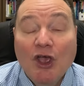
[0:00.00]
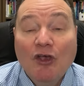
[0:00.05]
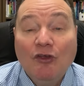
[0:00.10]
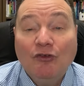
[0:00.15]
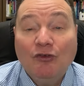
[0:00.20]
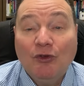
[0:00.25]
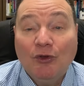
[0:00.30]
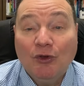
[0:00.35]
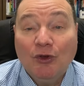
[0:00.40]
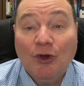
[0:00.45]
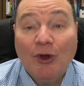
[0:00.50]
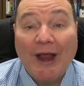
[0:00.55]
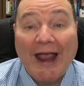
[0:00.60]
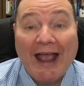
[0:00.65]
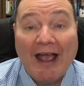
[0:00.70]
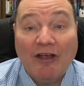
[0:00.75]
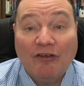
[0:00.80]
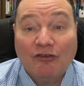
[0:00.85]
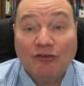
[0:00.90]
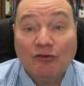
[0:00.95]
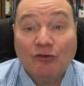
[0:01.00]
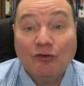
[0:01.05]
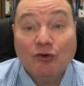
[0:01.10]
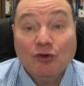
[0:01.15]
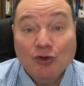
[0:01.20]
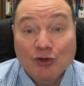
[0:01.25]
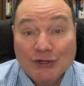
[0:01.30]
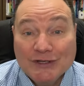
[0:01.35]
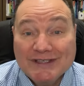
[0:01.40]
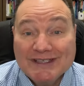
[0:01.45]
So your house
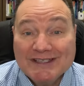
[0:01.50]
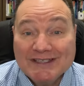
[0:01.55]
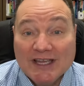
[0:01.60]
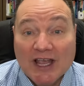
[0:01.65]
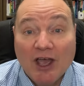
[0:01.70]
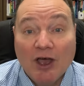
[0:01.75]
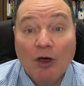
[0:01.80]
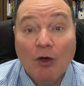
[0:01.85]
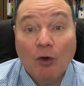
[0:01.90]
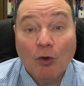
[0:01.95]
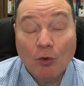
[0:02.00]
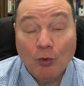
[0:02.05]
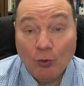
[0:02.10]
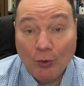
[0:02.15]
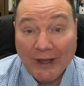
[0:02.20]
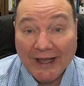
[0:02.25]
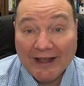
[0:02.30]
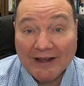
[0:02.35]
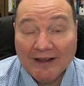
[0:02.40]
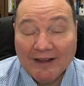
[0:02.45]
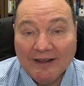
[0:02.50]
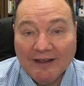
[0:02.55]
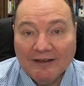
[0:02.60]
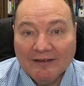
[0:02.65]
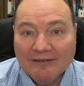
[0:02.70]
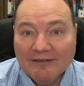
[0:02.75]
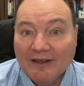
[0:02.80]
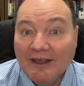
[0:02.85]
could sell quickly